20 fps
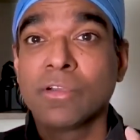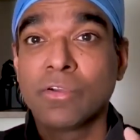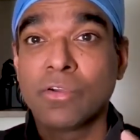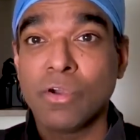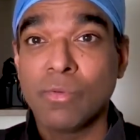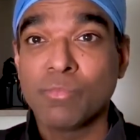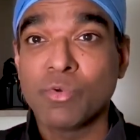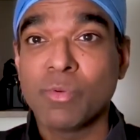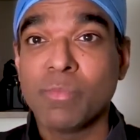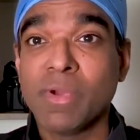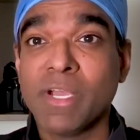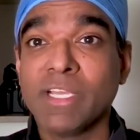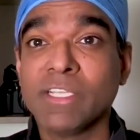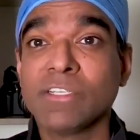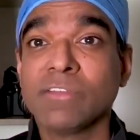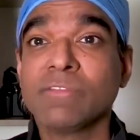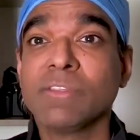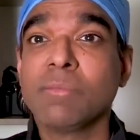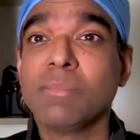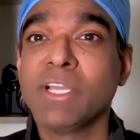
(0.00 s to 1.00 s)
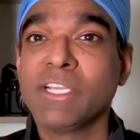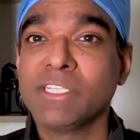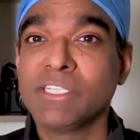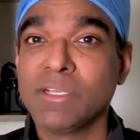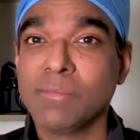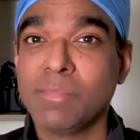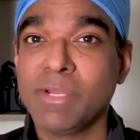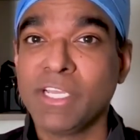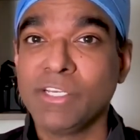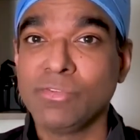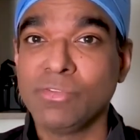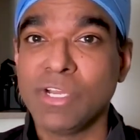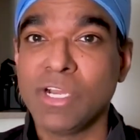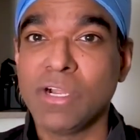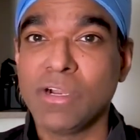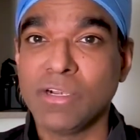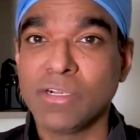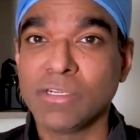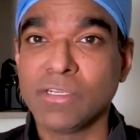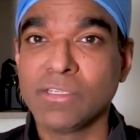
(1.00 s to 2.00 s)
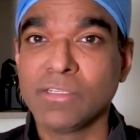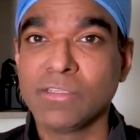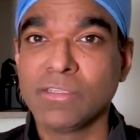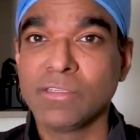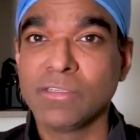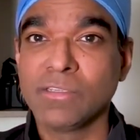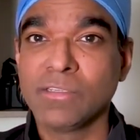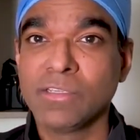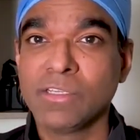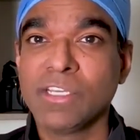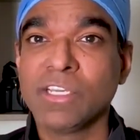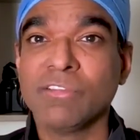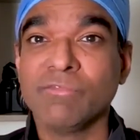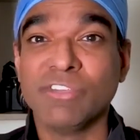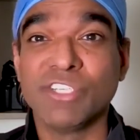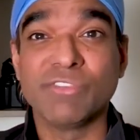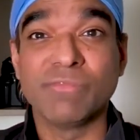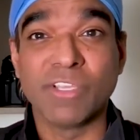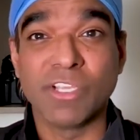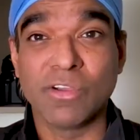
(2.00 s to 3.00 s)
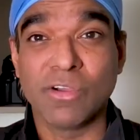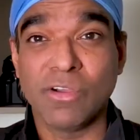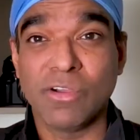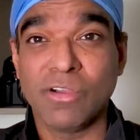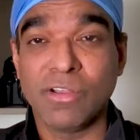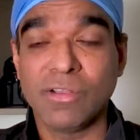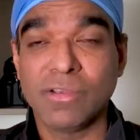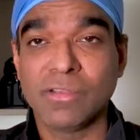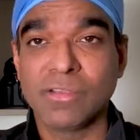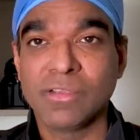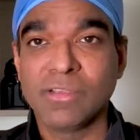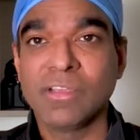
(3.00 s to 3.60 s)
compromise of the blood supply to the heart, which we call